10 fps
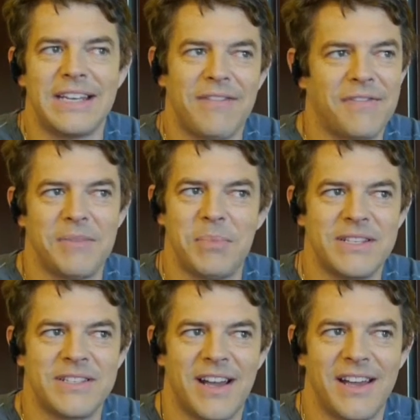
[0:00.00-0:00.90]
definitely be
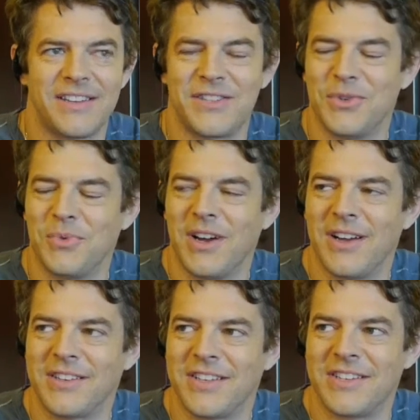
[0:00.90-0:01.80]
psyched
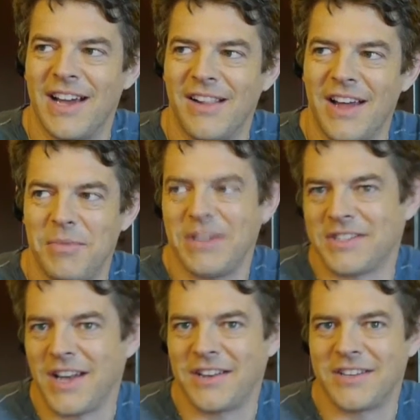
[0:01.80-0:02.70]
to tell. I'd be
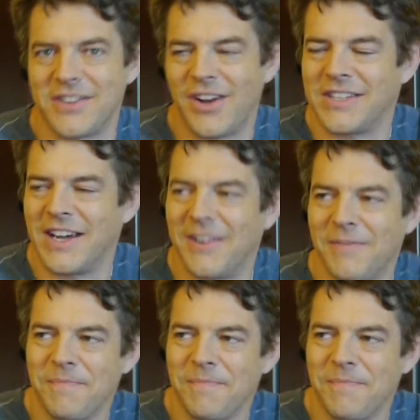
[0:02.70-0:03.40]
excited to tell.